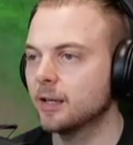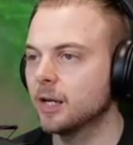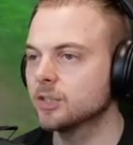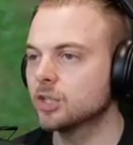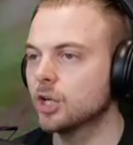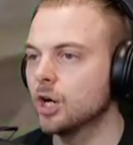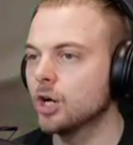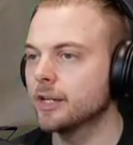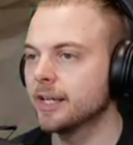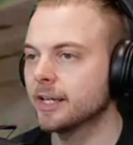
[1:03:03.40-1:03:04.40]
Oh, it's a
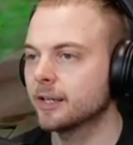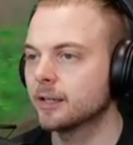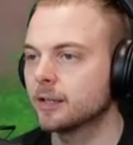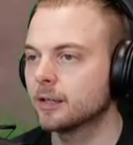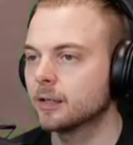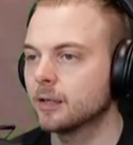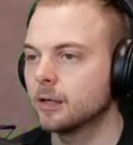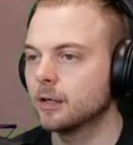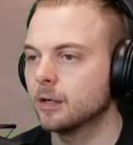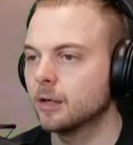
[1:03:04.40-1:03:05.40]
Corgi!
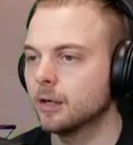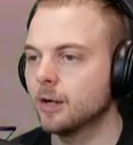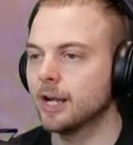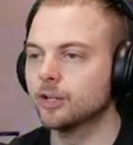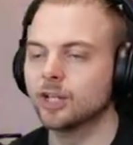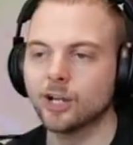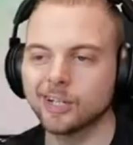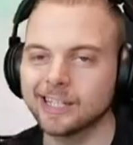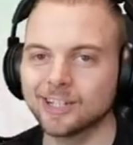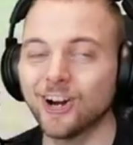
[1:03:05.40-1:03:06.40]
Alright, I gotta, I
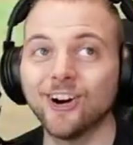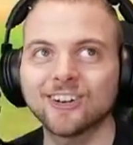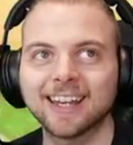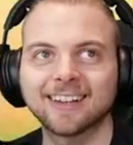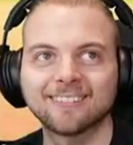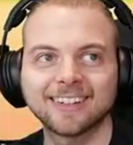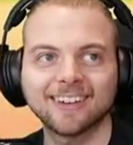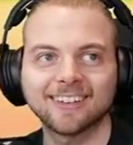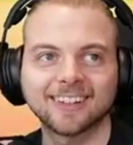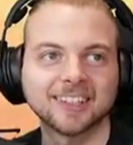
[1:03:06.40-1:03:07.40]
gotta get the Corgi. We gotta.